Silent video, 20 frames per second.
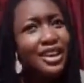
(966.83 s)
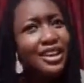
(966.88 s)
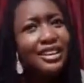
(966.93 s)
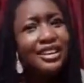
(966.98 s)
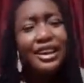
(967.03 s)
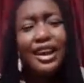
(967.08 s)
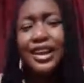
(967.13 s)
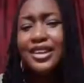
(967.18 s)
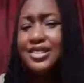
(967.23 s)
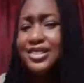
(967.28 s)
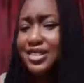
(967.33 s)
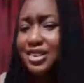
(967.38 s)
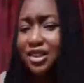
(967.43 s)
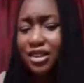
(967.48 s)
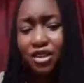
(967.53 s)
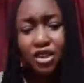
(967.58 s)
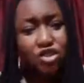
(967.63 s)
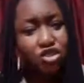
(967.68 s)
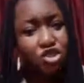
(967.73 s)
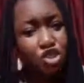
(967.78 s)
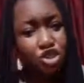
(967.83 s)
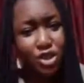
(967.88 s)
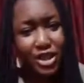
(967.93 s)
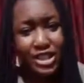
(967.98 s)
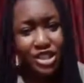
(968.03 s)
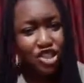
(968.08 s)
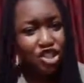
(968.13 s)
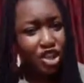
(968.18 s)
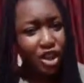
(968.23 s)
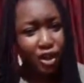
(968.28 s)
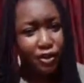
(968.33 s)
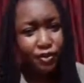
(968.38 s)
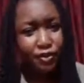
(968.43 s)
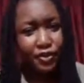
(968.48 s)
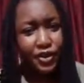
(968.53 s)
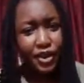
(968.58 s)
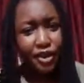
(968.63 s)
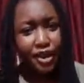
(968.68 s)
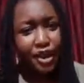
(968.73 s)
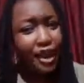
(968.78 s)
90 in literature in JAMB.
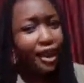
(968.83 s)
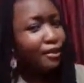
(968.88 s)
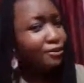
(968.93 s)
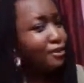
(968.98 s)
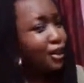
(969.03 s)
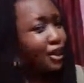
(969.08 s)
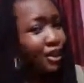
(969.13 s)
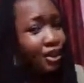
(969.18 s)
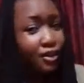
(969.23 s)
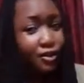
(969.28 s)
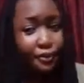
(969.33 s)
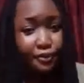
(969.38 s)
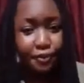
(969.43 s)
I mean,